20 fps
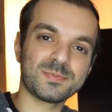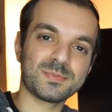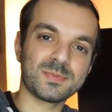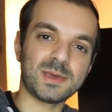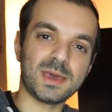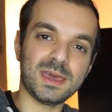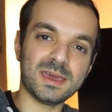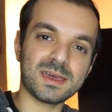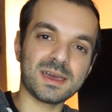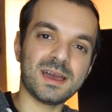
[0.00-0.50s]

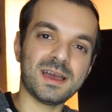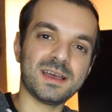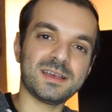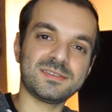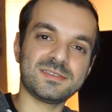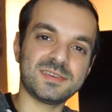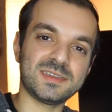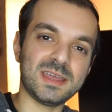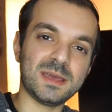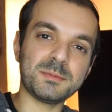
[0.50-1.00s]
Hey
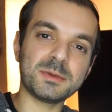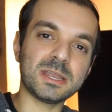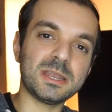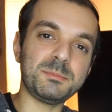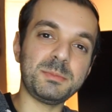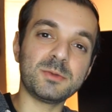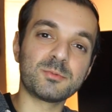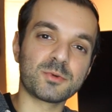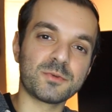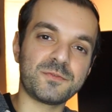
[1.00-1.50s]
guys, today I'm going to
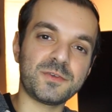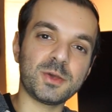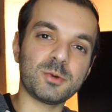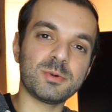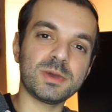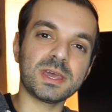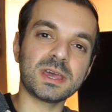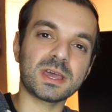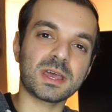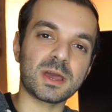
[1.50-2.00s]
be
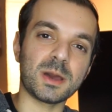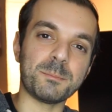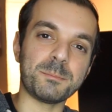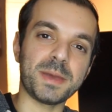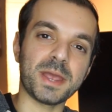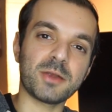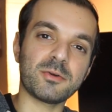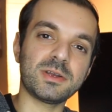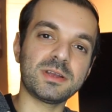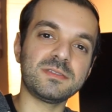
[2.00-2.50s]
reviewing and
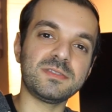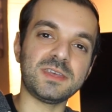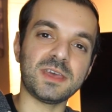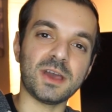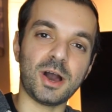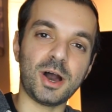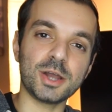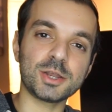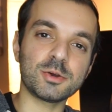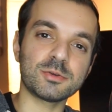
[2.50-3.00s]
comparing the
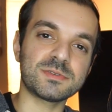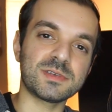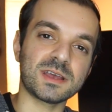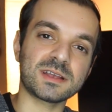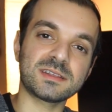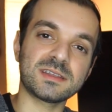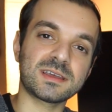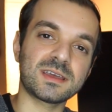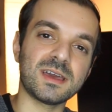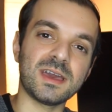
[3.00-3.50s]

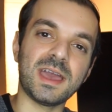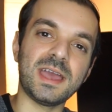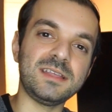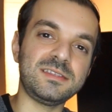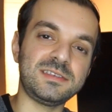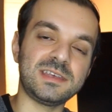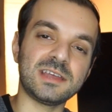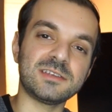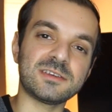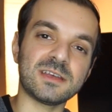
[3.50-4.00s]
Technica
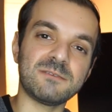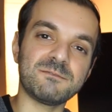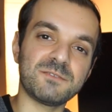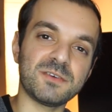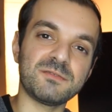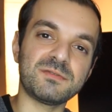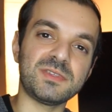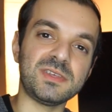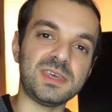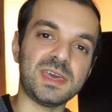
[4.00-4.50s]

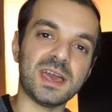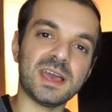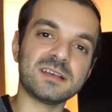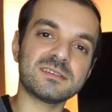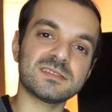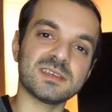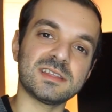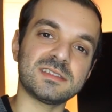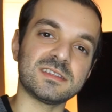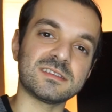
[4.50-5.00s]

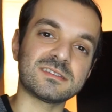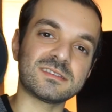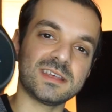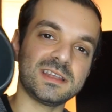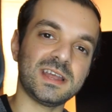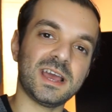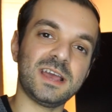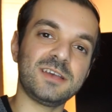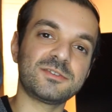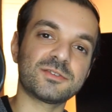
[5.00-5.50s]
ATH-M50x and the
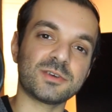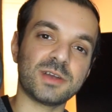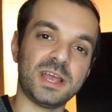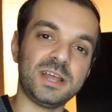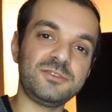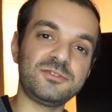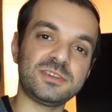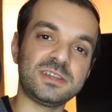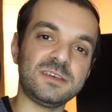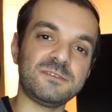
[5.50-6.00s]
Sennheiser
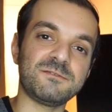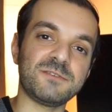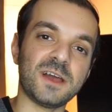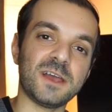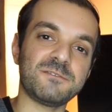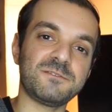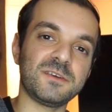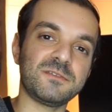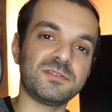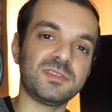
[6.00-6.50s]

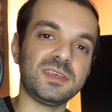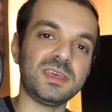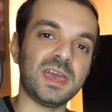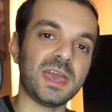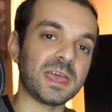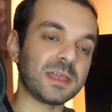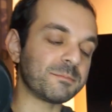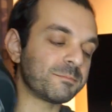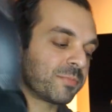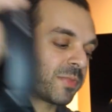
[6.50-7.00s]

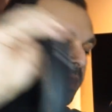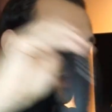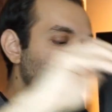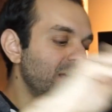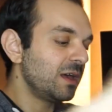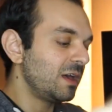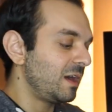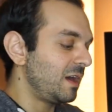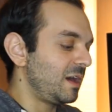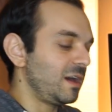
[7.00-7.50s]
HD558.
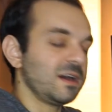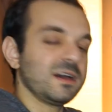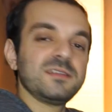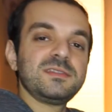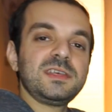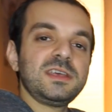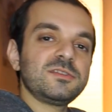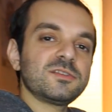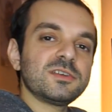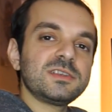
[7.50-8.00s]

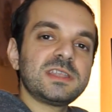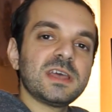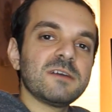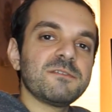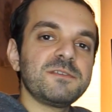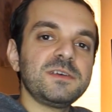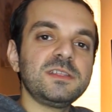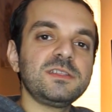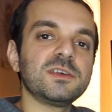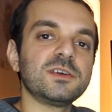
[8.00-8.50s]
These are
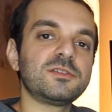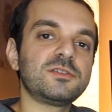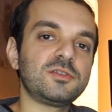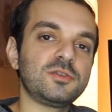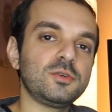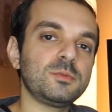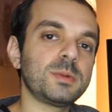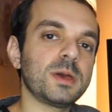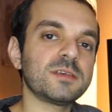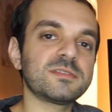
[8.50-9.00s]
definitely the
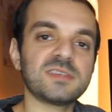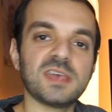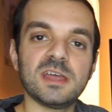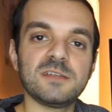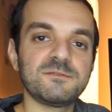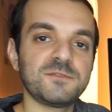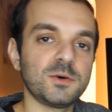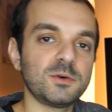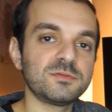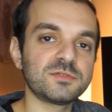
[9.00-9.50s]
two best
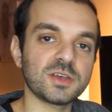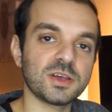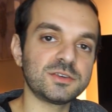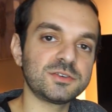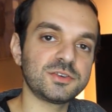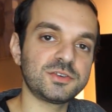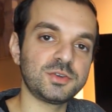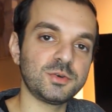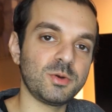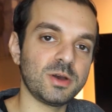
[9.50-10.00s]
headphones
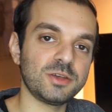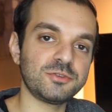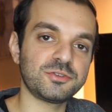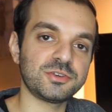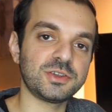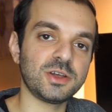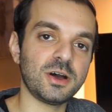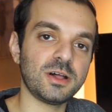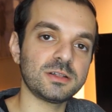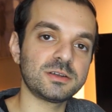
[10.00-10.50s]
under
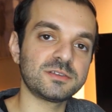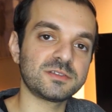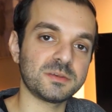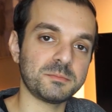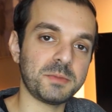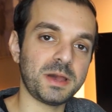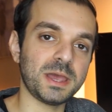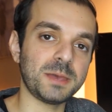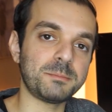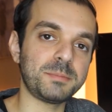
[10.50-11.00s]
$200 in
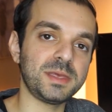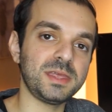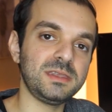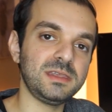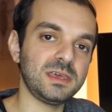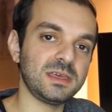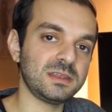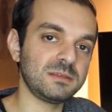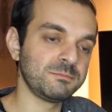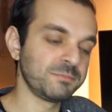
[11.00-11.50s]
my
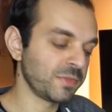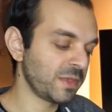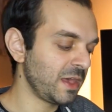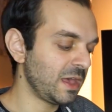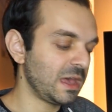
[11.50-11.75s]
opinion.